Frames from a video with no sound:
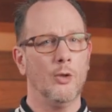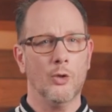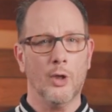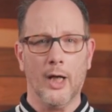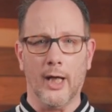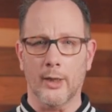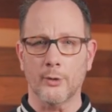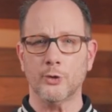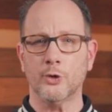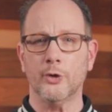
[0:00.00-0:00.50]

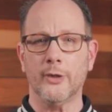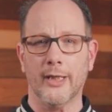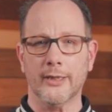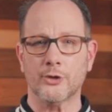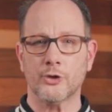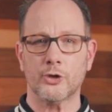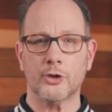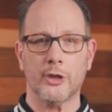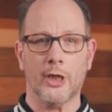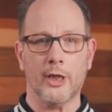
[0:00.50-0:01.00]
how to get
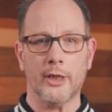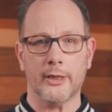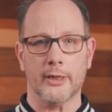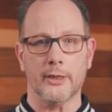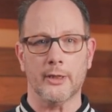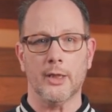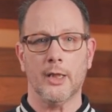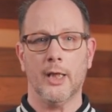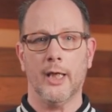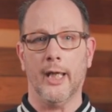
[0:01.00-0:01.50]

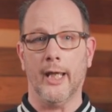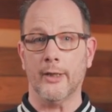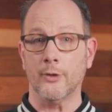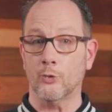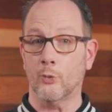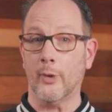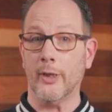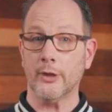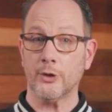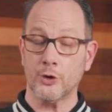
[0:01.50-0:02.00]
started,
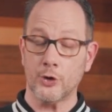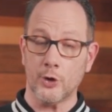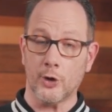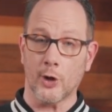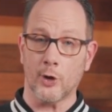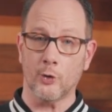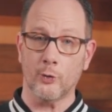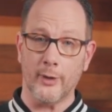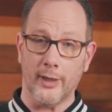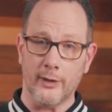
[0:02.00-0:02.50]
and where to
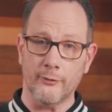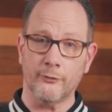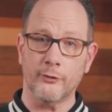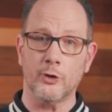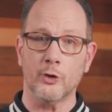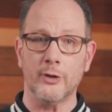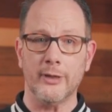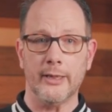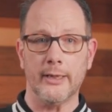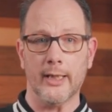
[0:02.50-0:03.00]
go if
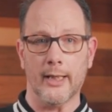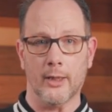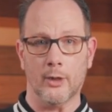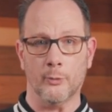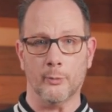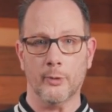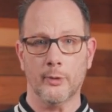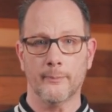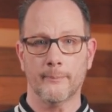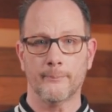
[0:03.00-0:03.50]
you need
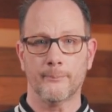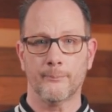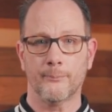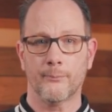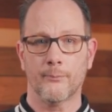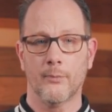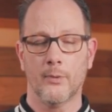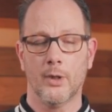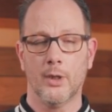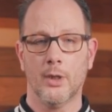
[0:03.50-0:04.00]
help.
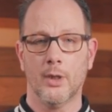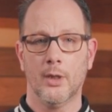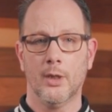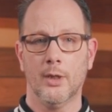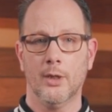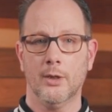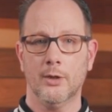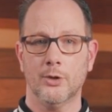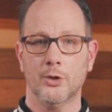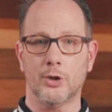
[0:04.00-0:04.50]

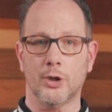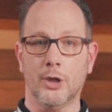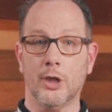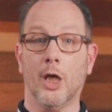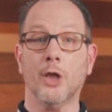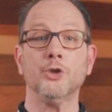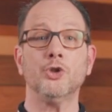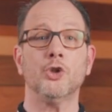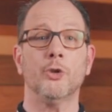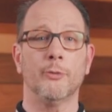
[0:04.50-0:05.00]
The
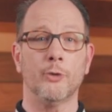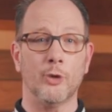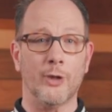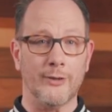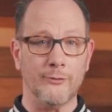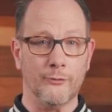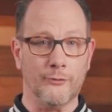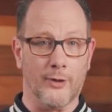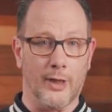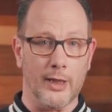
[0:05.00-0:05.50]

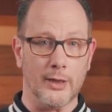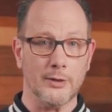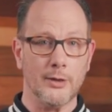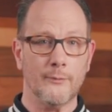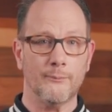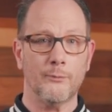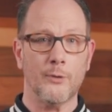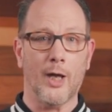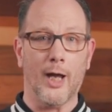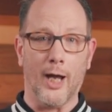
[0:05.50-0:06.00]
contributing
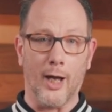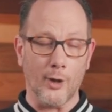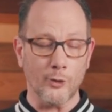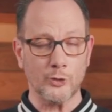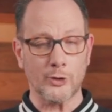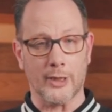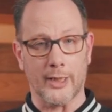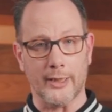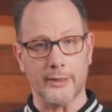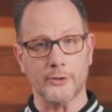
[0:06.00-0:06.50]
file
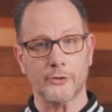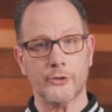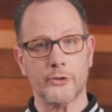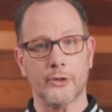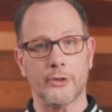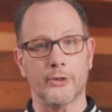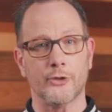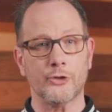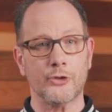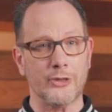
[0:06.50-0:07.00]
outlines
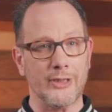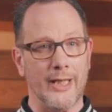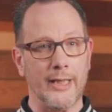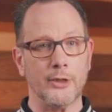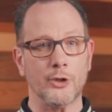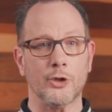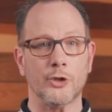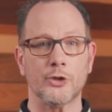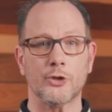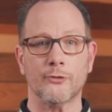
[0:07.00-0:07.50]
the
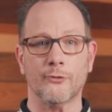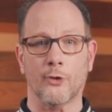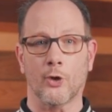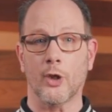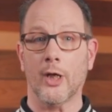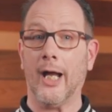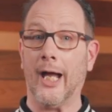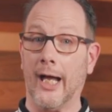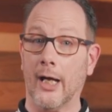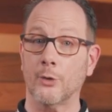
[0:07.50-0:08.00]
standards
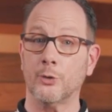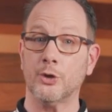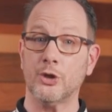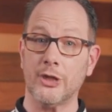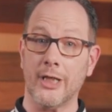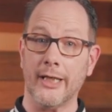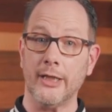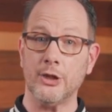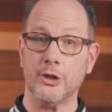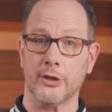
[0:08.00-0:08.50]
for how
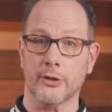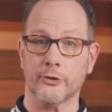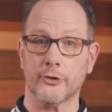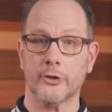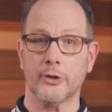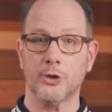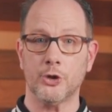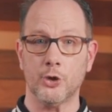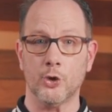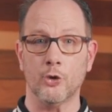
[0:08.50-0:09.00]

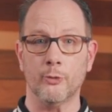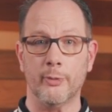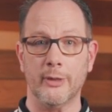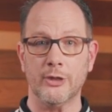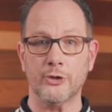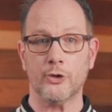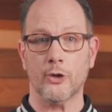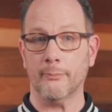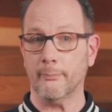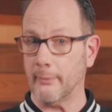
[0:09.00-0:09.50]
changes should be
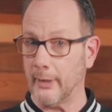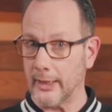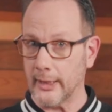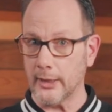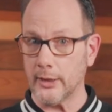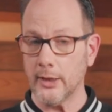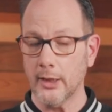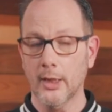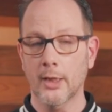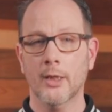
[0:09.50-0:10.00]

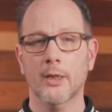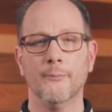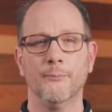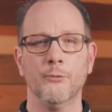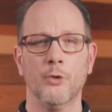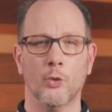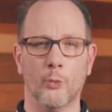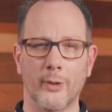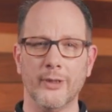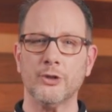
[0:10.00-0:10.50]
submitted,
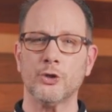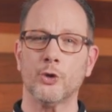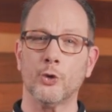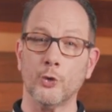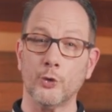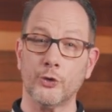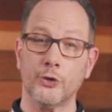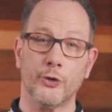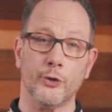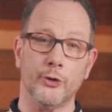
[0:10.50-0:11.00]
which
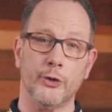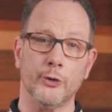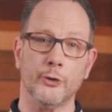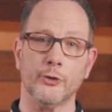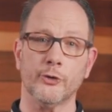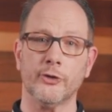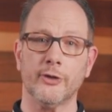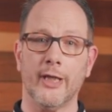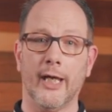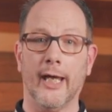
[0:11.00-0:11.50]
tools to
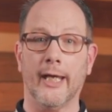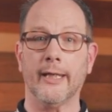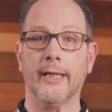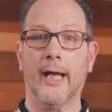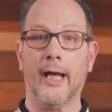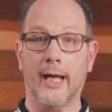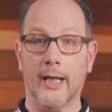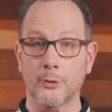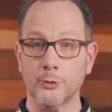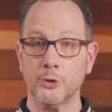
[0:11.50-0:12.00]
use, and
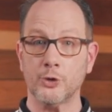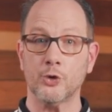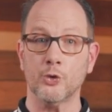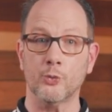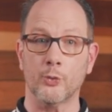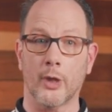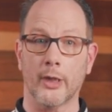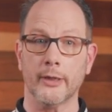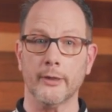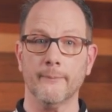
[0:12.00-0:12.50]
how to
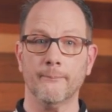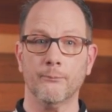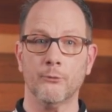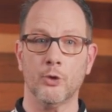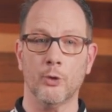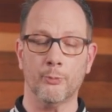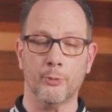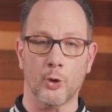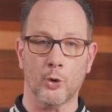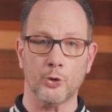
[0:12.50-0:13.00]
run
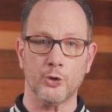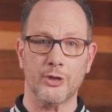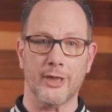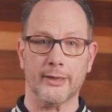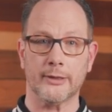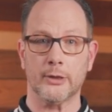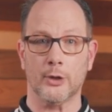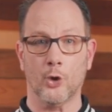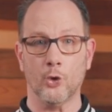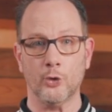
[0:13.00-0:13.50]
the
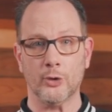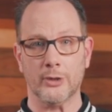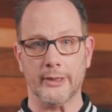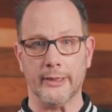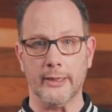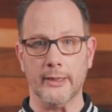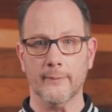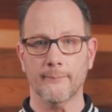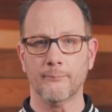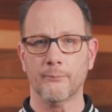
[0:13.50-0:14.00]
project
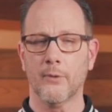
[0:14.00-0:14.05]
locally.